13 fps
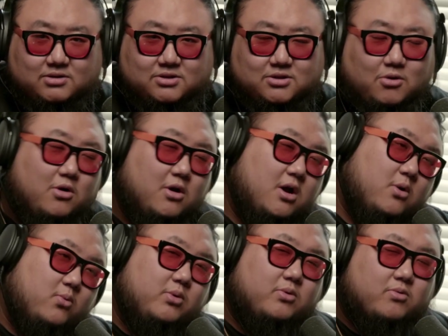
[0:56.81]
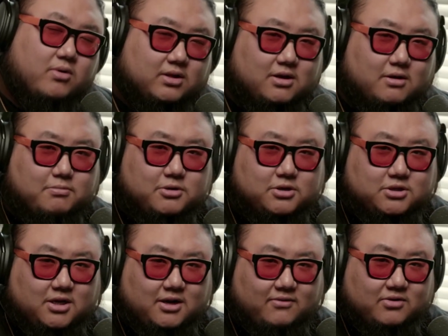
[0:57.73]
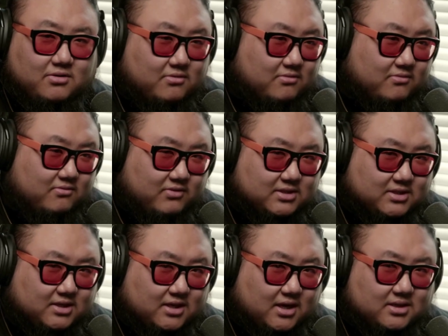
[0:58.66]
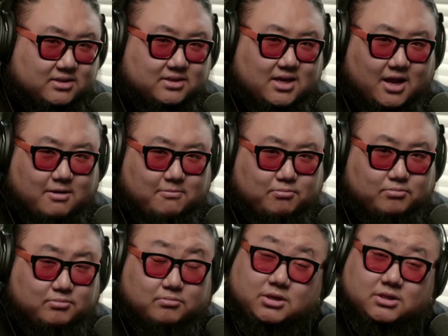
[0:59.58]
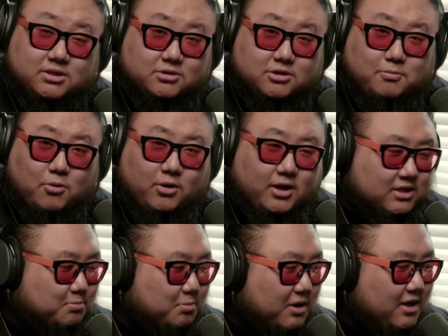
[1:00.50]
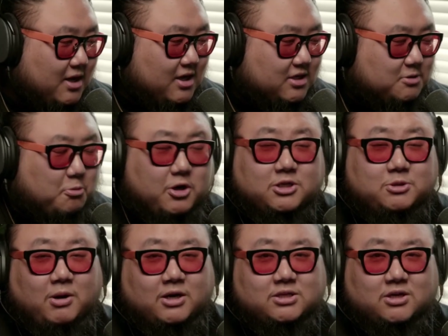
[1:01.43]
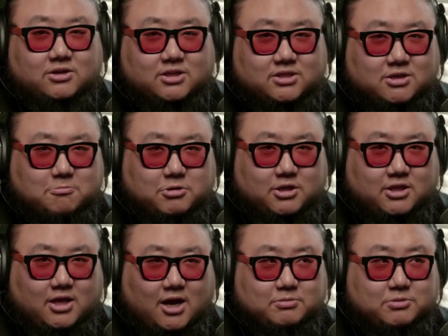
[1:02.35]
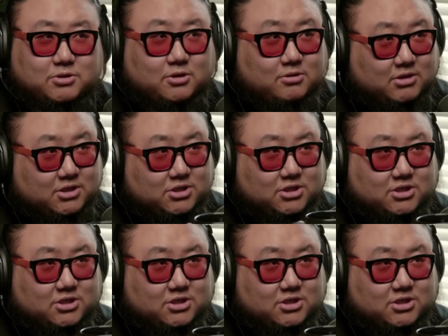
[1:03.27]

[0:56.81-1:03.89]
So we would greatly appreciate if you visited us and consider supporting us. But supporting us monetarily is completely optional. Let's just